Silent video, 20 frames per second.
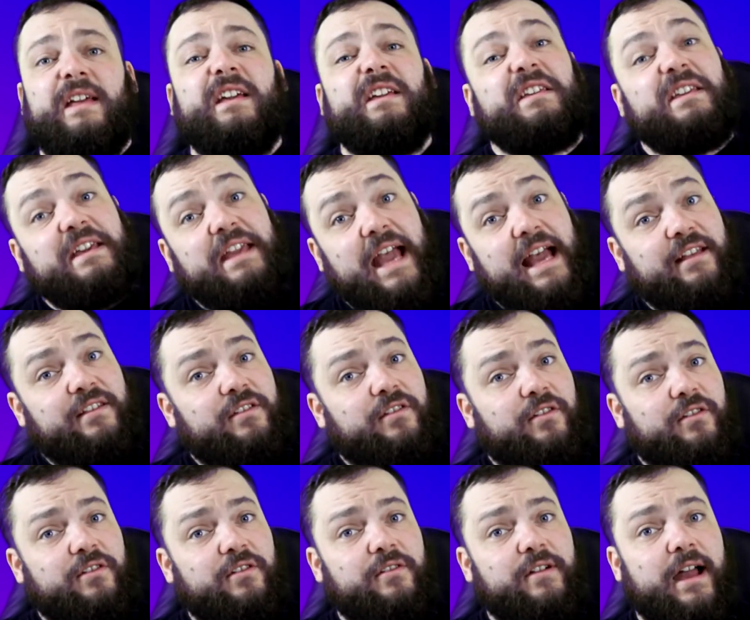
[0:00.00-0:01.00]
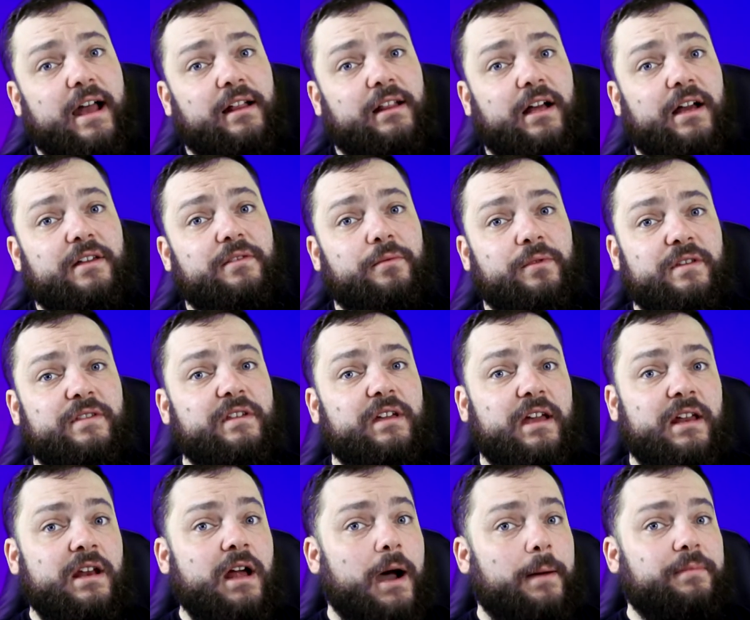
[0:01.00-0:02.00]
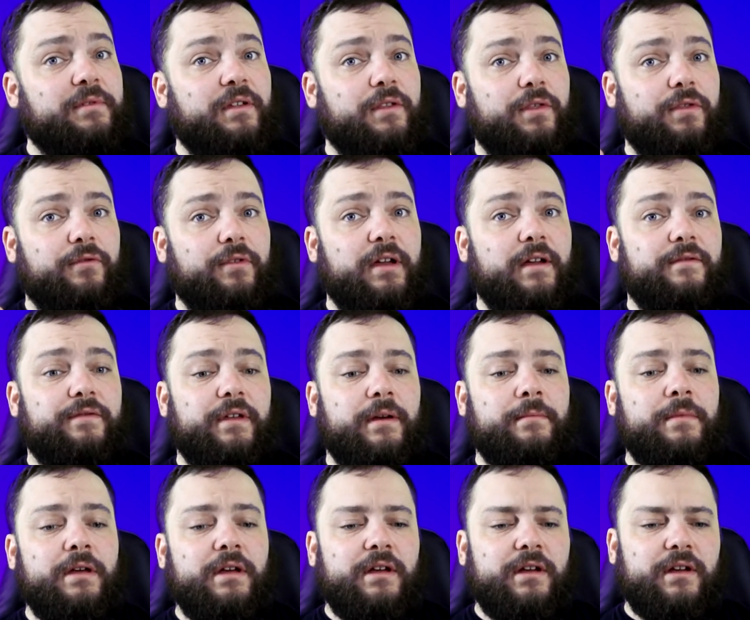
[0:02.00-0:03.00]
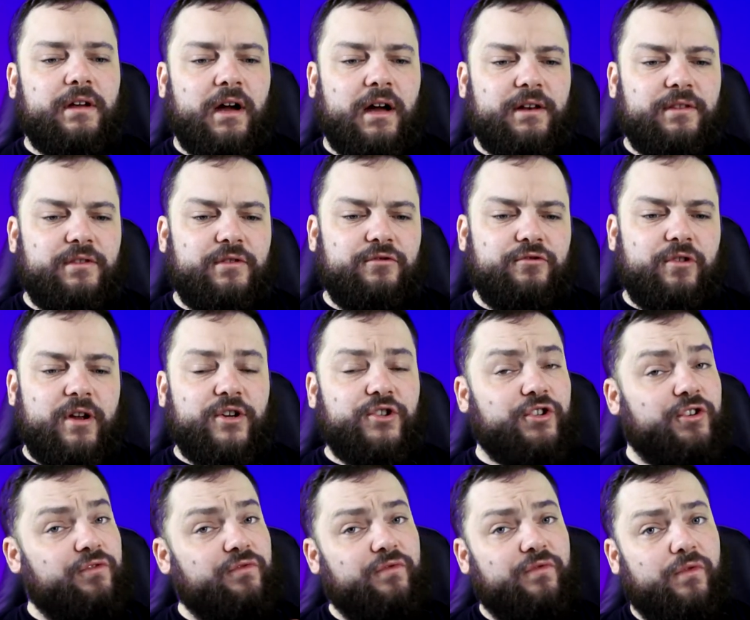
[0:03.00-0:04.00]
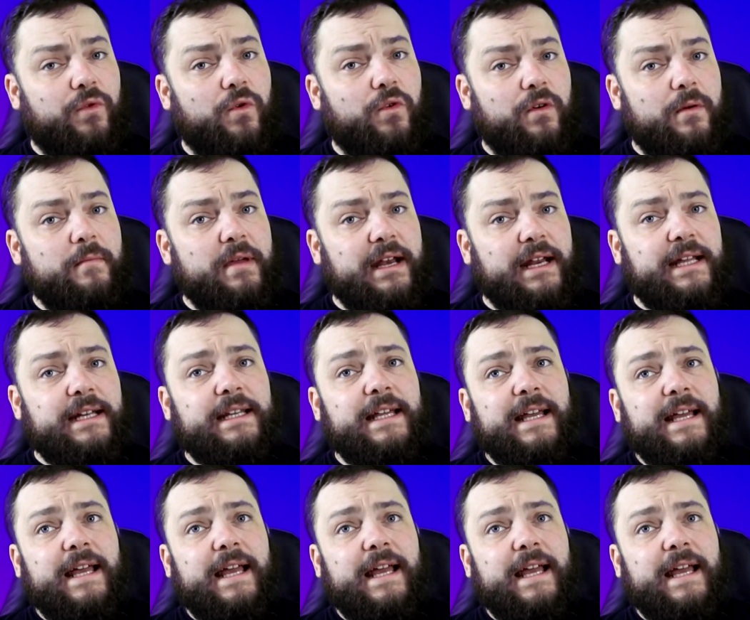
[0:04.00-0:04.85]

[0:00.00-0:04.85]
You cast it on your allies, once again, up to 3 of them, concentration for a minute,